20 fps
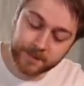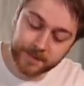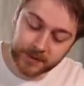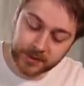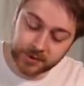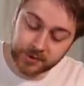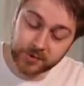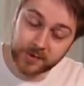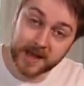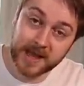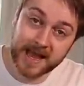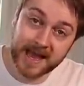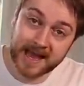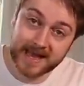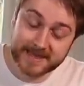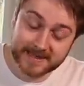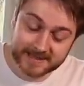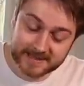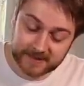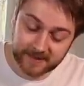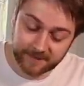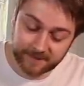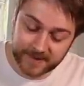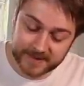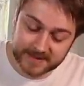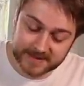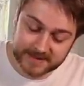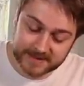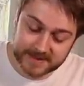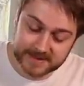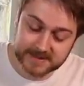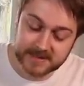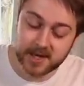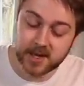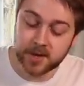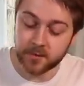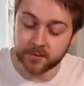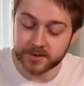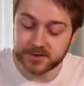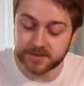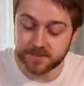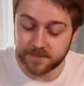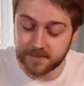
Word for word: blue head defences, which